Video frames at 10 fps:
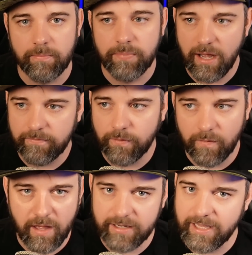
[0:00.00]
But for a
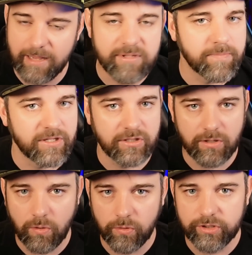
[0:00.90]
lot of games, especially
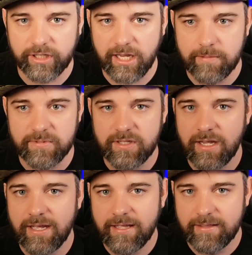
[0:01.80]
older games,
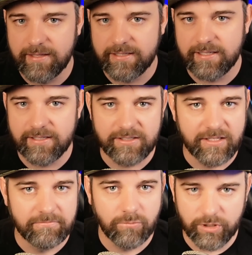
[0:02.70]
this is
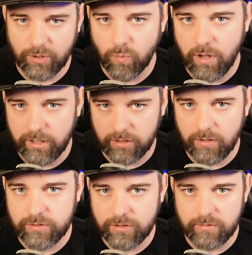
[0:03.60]
where you want to
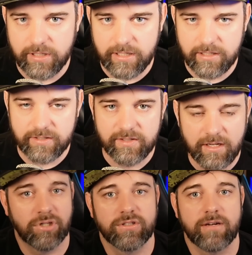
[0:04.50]
go to, is
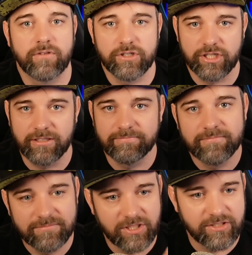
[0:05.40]
Proton versioning,
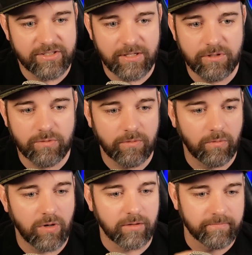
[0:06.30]
just to see which one
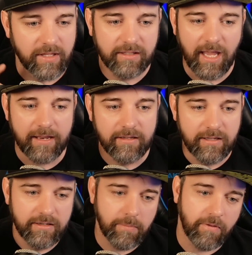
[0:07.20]
will work. Okay,
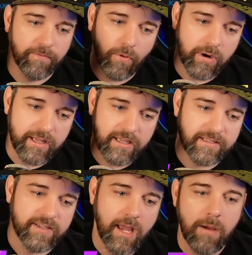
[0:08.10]
number 4
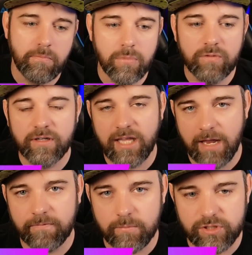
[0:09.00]
is move a
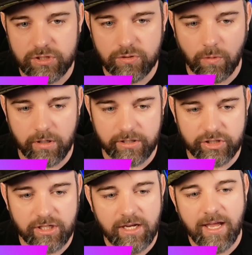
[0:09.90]
game from
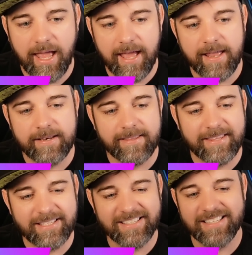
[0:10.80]
storage. And
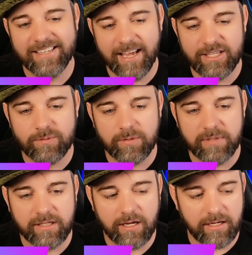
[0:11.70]
this is a nice one
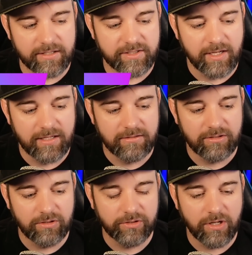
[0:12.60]
because
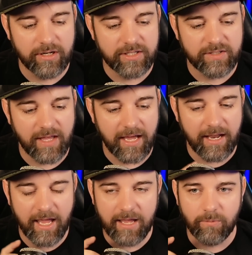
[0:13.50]
you'll notice that,
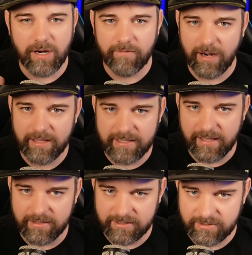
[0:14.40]
hey, whenever I hit the
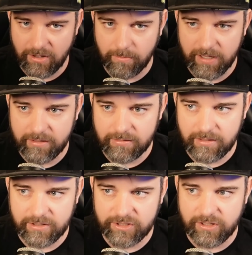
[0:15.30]
install button,
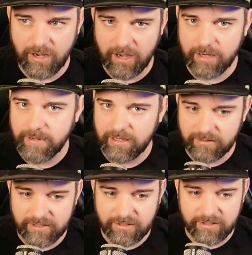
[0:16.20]
it just
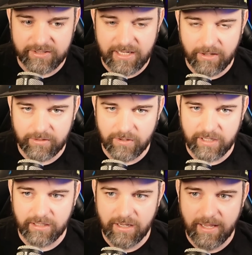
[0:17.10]
automatically starts
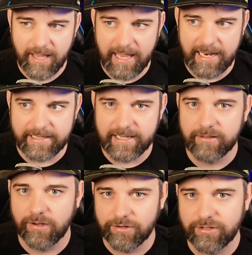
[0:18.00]
downloading, and it
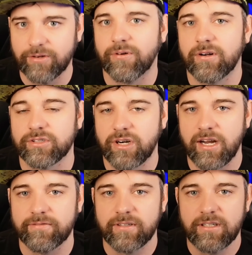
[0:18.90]
downloaded to the wrong
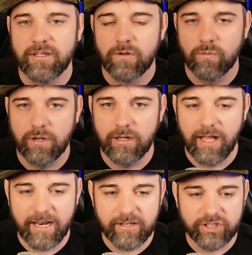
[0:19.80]
drive. Well,
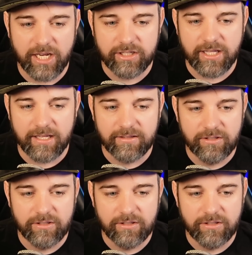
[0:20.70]
how do you change that?